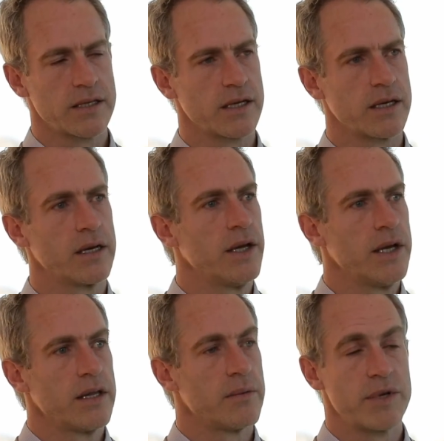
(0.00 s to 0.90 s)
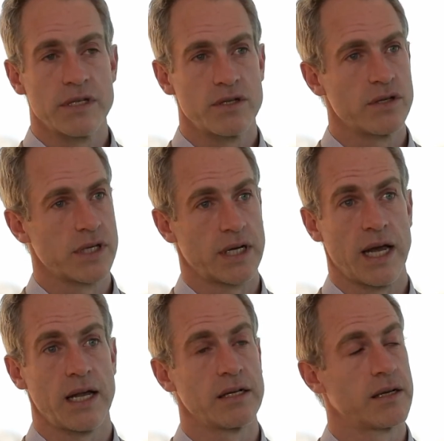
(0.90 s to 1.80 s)
the business user
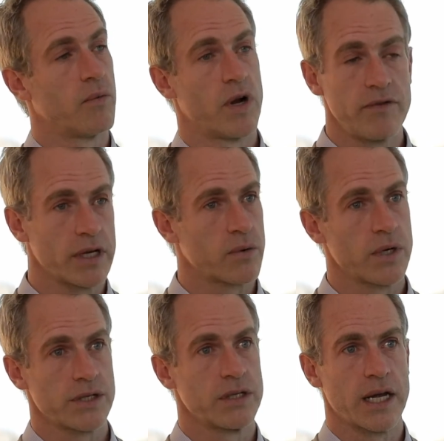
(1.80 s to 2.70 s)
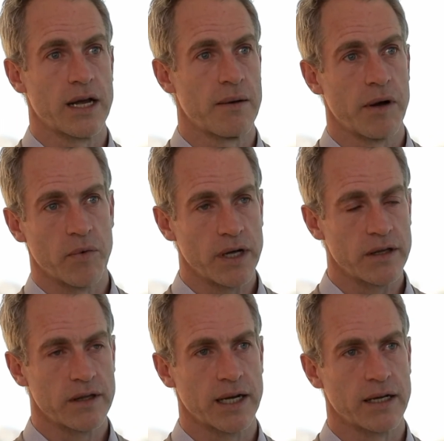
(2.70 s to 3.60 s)
can, whatever the question they come up
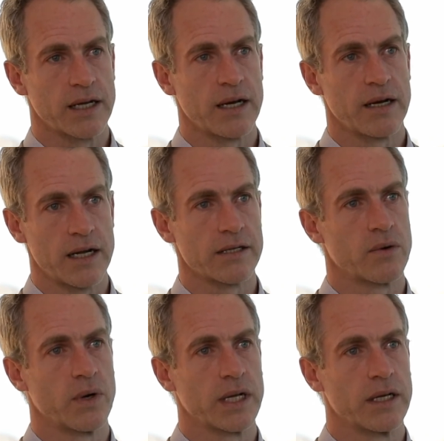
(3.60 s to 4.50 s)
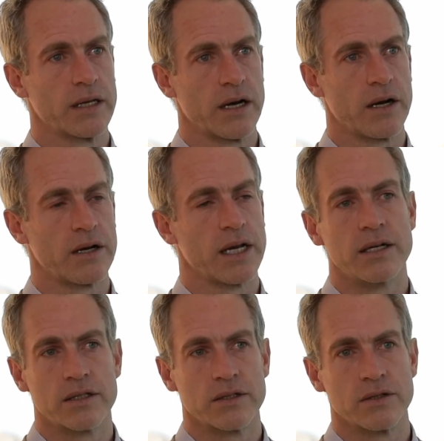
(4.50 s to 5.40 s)
with, they can get an answer quickly. They don't
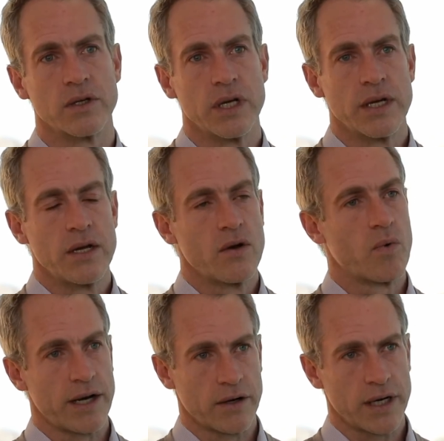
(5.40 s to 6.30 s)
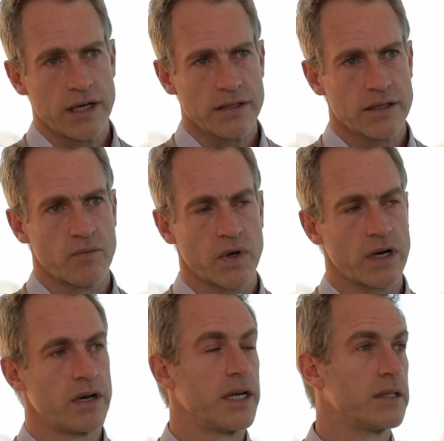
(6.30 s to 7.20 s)
need to wait on us, and we
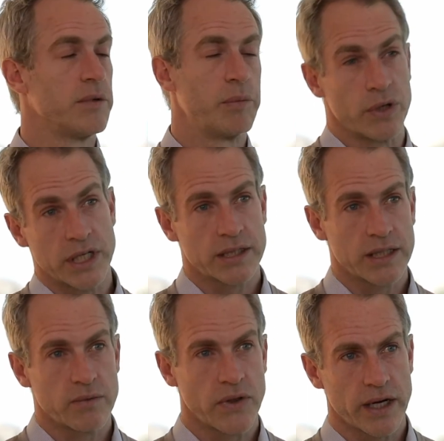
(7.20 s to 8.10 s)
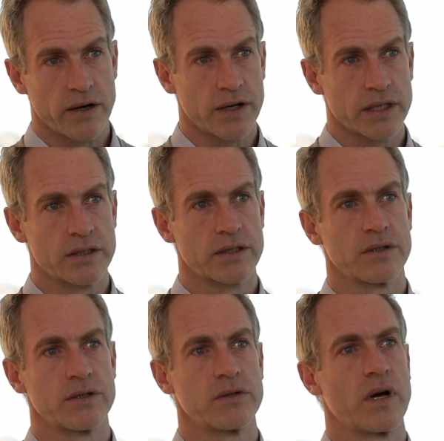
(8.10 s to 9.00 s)
don't need to be predicting what they're going
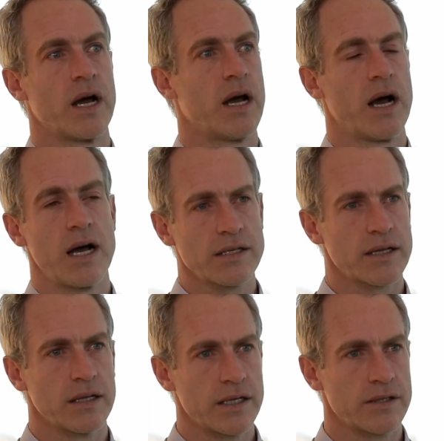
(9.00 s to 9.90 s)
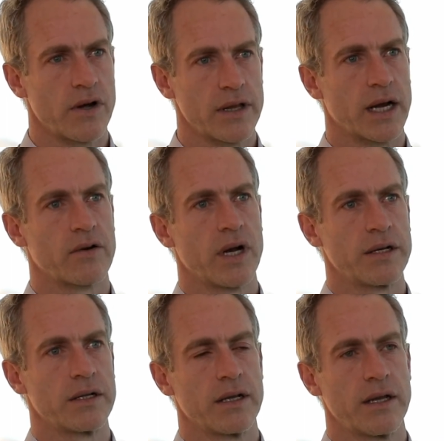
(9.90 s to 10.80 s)
to ask, at least not at that
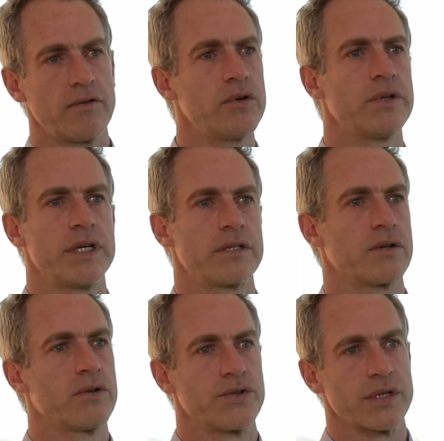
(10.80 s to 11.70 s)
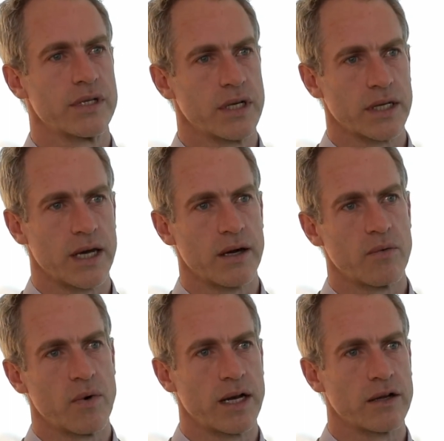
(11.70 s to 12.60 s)
granular level. It's all just sitting there
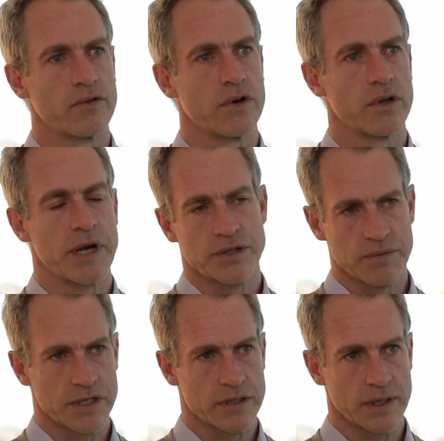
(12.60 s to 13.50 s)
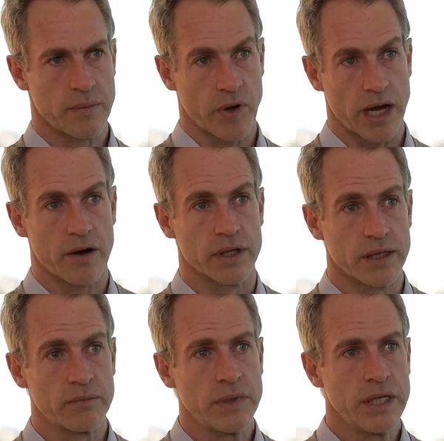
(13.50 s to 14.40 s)
waiting for them. Our job is to empower
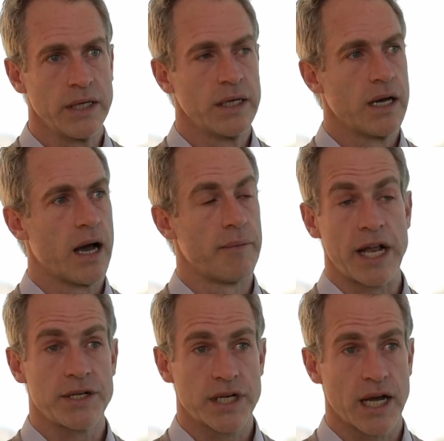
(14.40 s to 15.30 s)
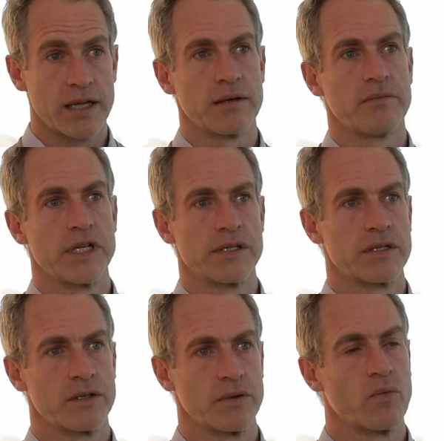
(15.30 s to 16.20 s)
them and educate them as
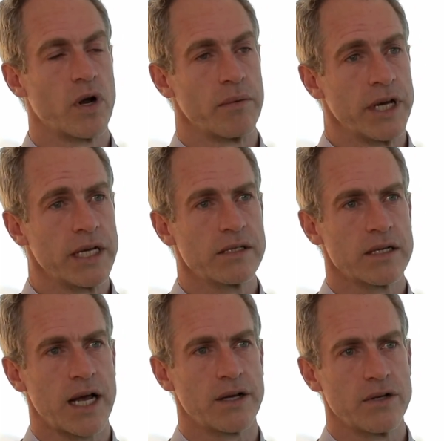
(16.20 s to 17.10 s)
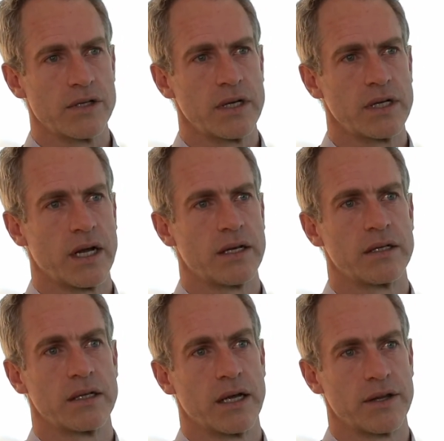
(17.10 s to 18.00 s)
to what it means and how to use it, and
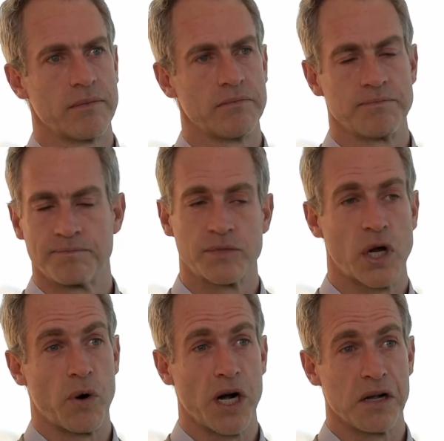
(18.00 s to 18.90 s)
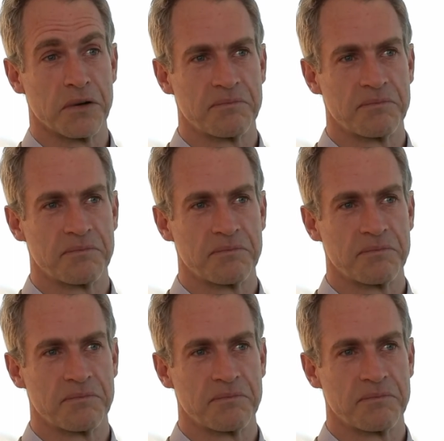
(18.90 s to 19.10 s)
let them go wild.